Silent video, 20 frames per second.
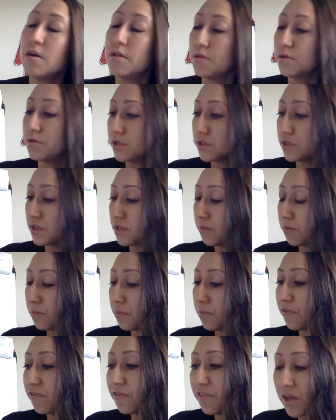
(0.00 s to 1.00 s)
Those are
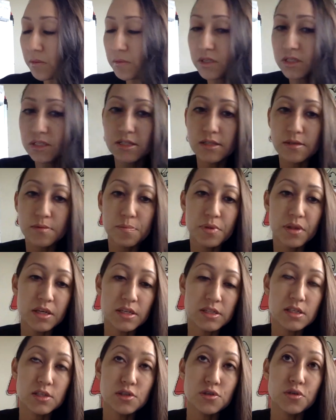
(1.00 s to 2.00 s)
some famous
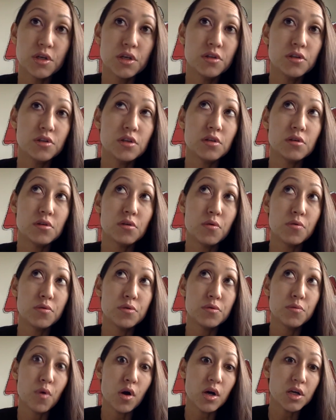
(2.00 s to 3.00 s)
places. You can go
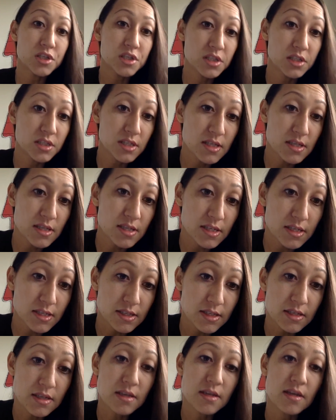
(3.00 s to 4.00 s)
to Washington,
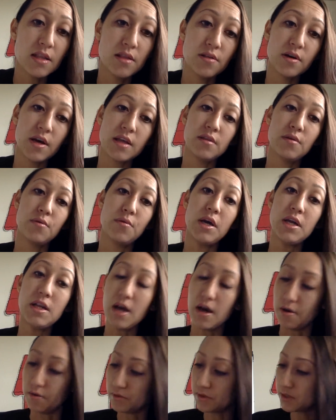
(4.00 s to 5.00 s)
D.C. and look at the White
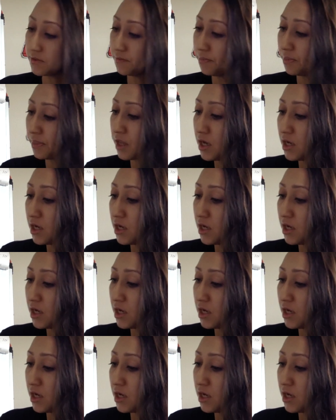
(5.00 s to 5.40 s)
House.